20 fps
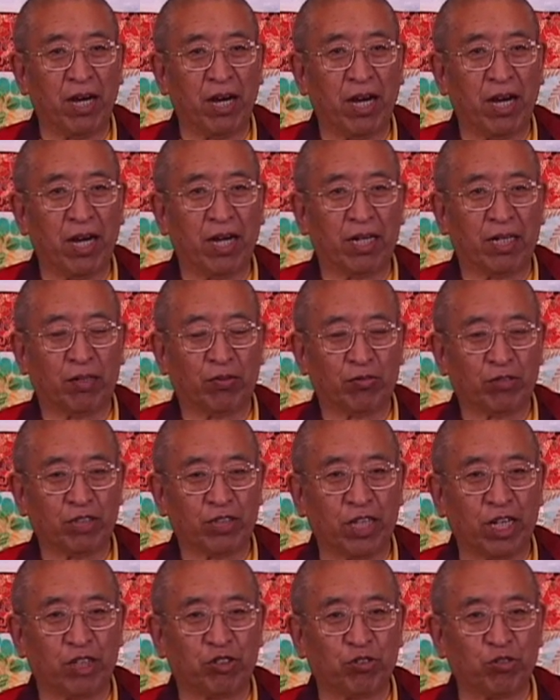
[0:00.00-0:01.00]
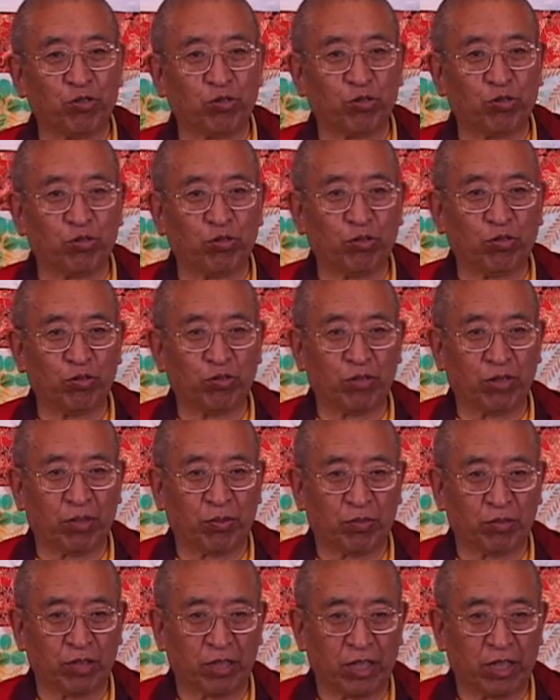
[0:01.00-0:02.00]
in the sense that the sources
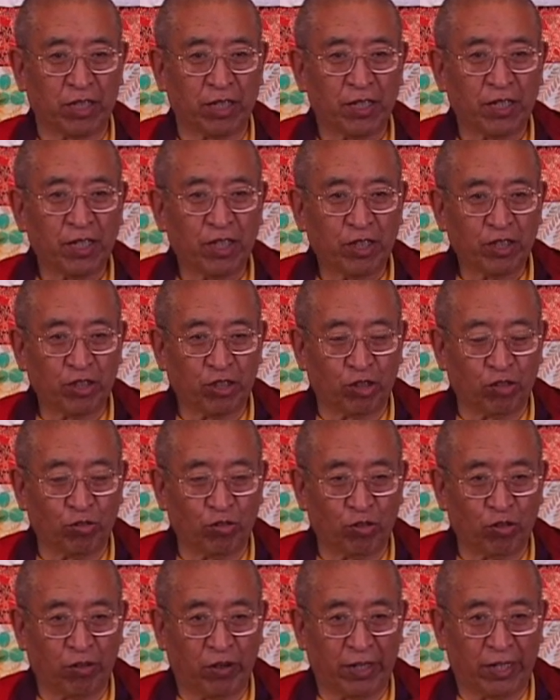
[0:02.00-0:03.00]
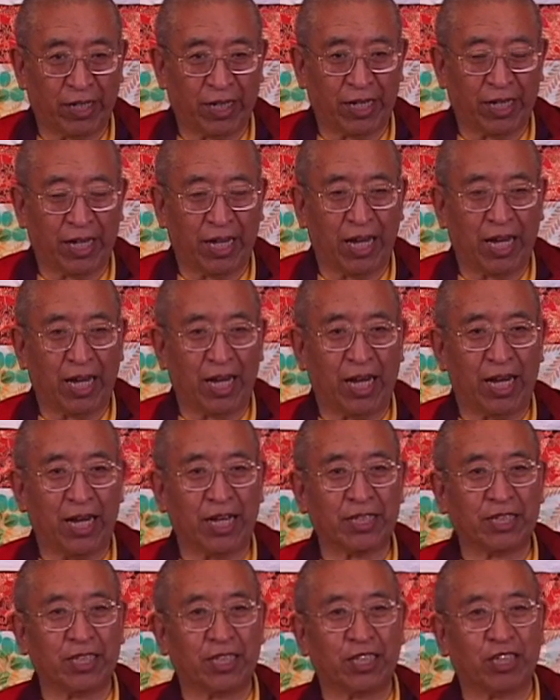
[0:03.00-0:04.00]
of refuge to whom you are going for
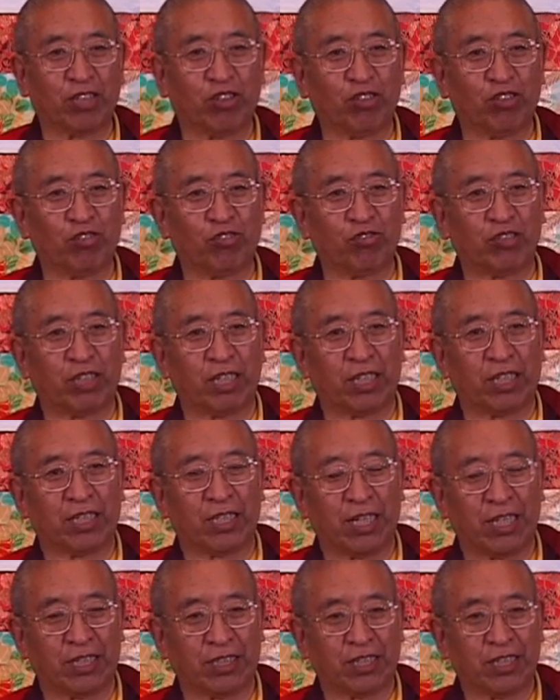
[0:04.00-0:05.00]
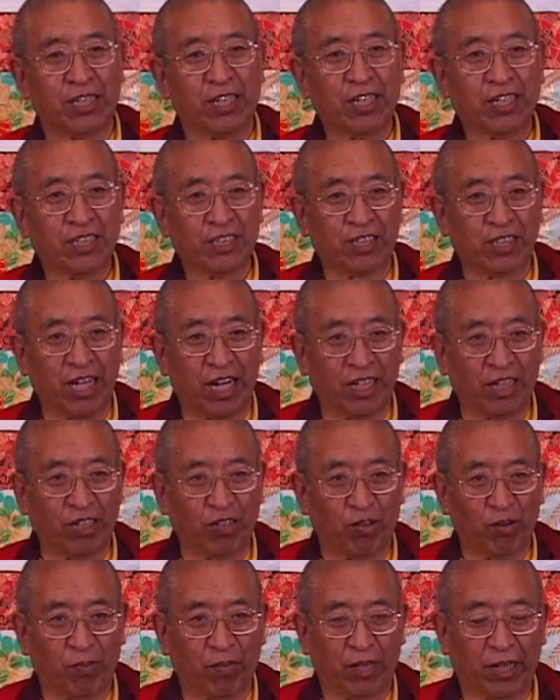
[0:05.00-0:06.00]
refuge are authentic and reliable.